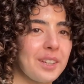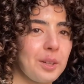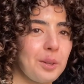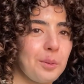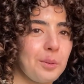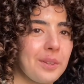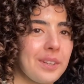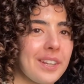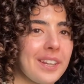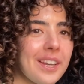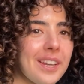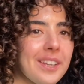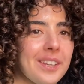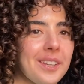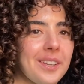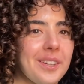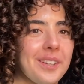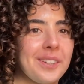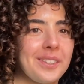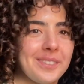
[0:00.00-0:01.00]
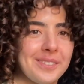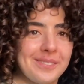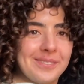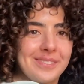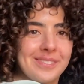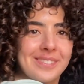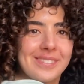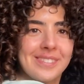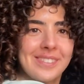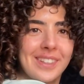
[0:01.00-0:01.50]
What did I do?
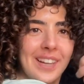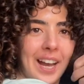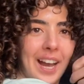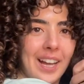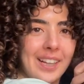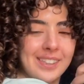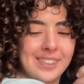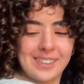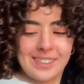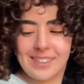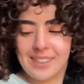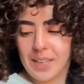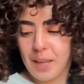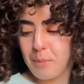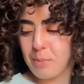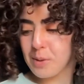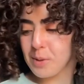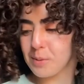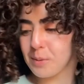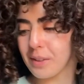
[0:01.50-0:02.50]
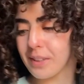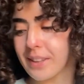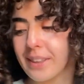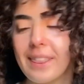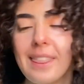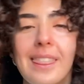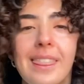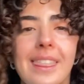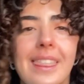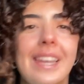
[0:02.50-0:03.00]
I just slept with
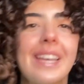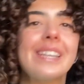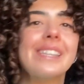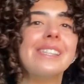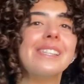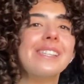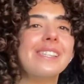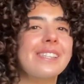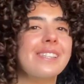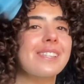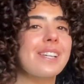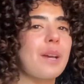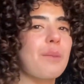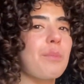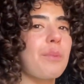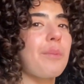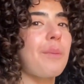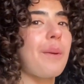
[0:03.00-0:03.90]
this type of